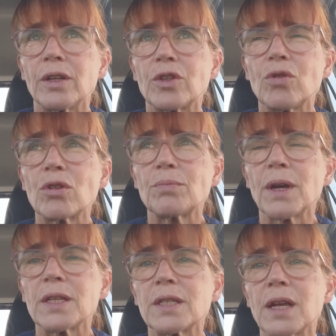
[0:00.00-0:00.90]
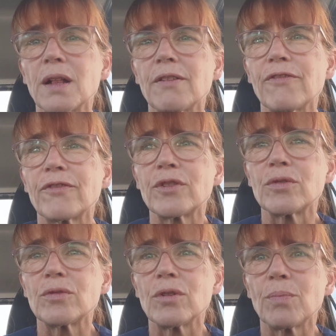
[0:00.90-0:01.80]
taught myself
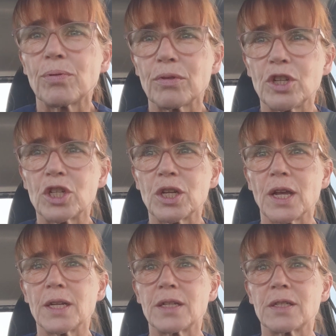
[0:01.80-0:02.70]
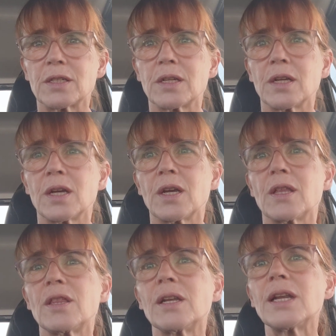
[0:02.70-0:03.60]
to appreciate
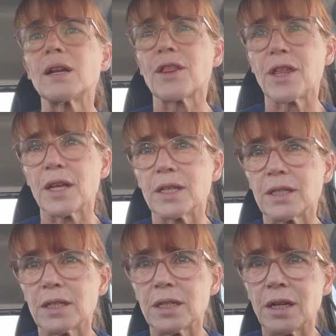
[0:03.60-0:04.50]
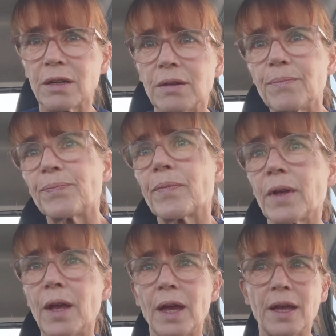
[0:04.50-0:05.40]
the little things,
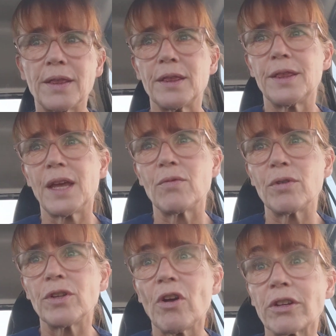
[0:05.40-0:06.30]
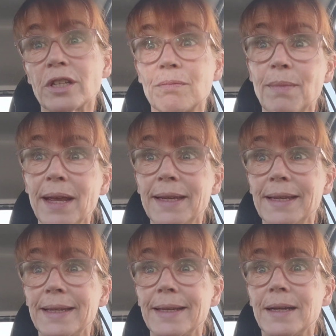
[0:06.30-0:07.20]
and there were not
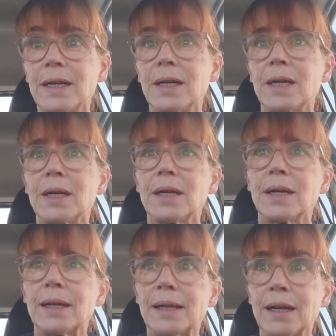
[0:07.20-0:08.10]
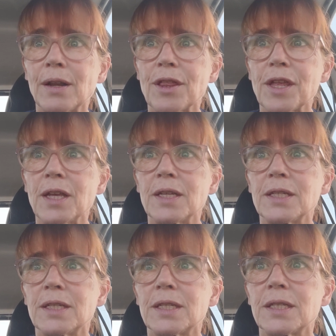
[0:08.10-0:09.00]
many little
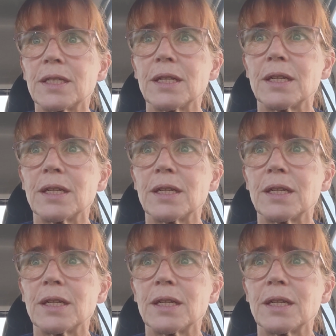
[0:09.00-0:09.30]
things.